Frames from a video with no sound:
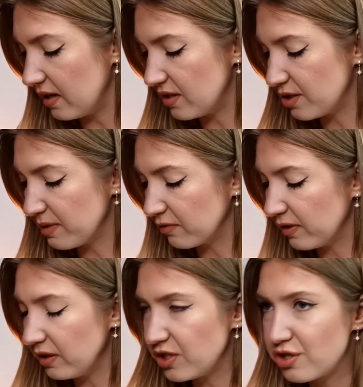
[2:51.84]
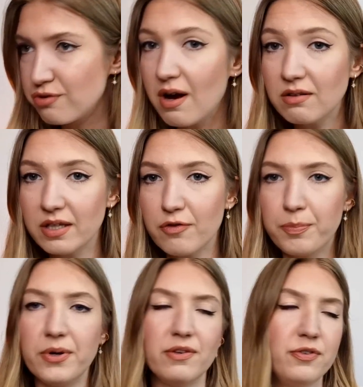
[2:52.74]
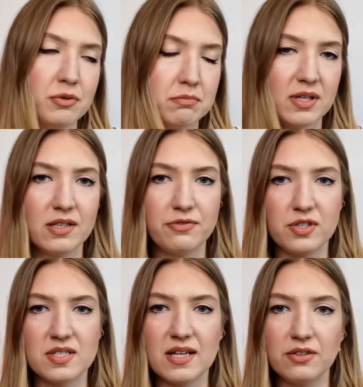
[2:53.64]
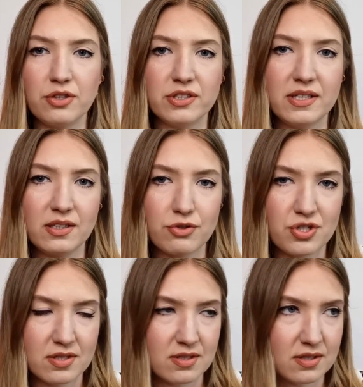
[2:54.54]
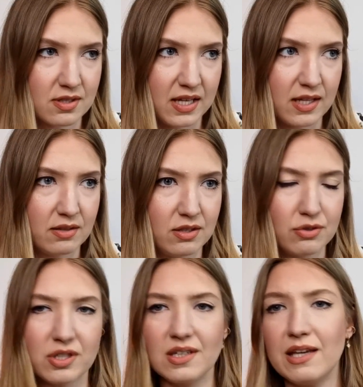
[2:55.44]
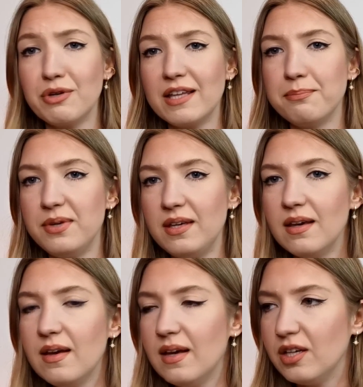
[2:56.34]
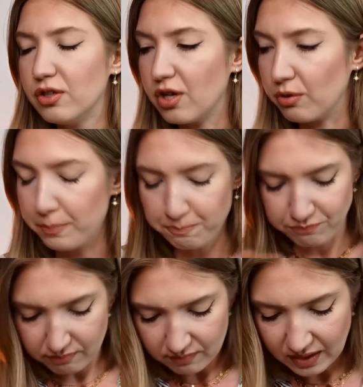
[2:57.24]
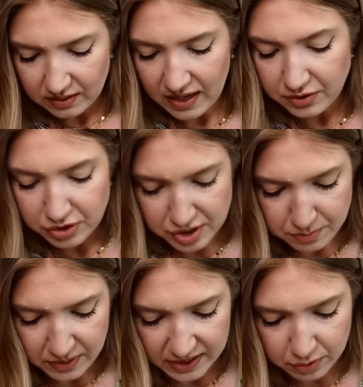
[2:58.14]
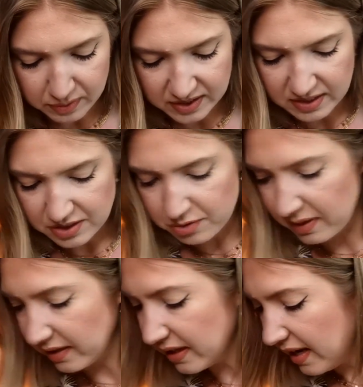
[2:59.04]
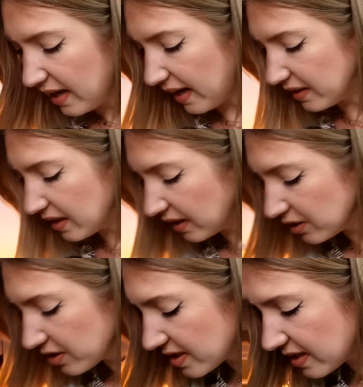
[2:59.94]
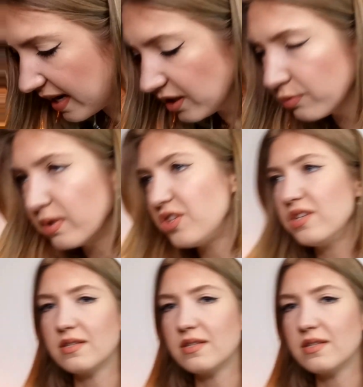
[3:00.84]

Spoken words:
smell very strongly of perfume, but if it's not your thing, you just can be, you know, undersprayer with this one. Another scent which